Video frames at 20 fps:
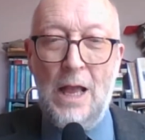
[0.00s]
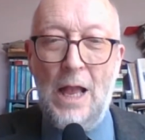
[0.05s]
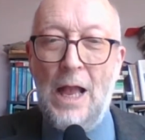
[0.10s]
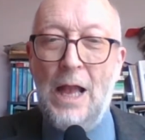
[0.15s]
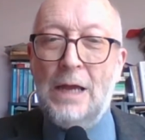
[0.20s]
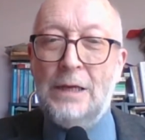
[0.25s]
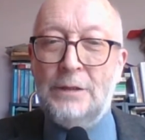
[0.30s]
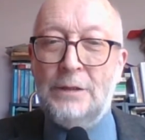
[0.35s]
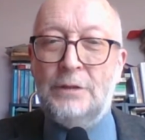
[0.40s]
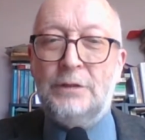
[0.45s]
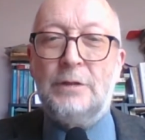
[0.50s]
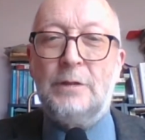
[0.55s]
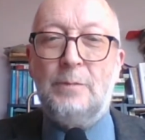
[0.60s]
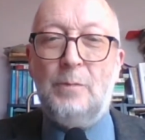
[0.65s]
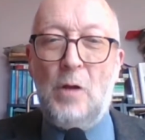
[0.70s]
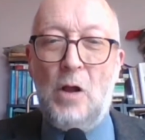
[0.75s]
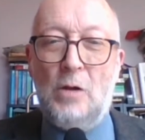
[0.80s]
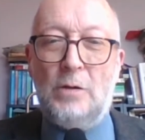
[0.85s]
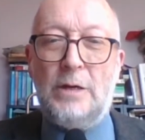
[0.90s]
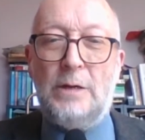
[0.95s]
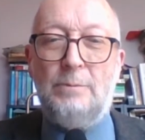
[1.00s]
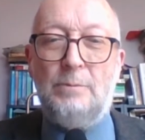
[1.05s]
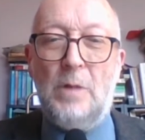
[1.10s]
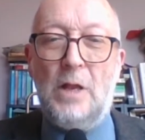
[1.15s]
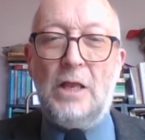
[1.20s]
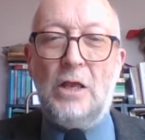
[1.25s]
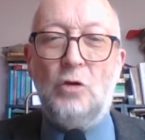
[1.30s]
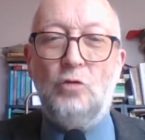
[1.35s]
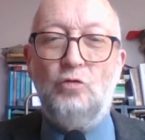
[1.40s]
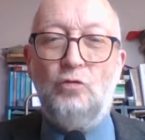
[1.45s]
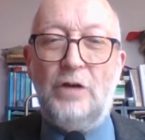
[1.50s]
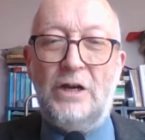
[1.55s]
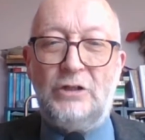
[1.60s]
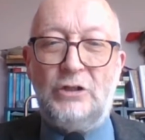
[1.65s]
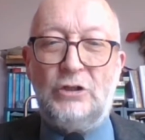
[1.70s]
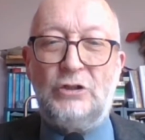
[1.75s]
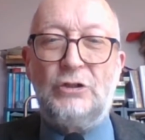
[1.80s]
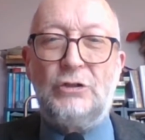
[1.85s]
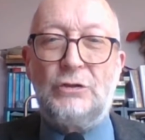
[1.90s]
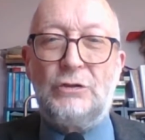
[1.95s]
and the poem
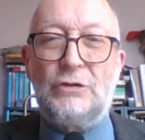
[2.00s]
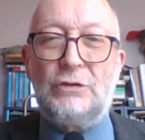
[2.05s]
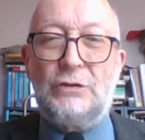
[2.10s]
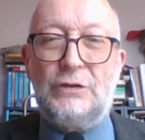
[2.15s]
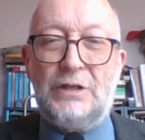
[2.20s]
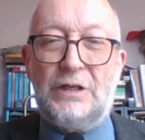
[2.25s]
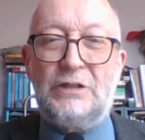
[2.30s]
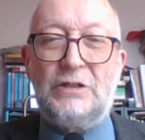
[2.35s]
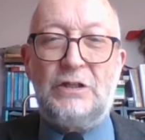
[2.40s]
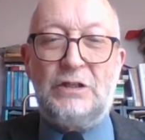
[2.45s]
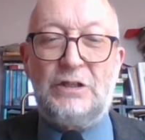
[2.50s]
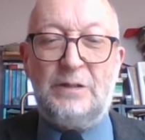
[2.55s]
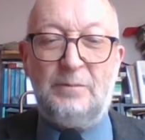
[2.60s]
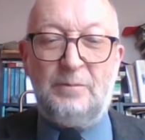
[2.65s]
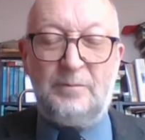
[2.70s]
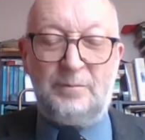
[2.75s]
registers this.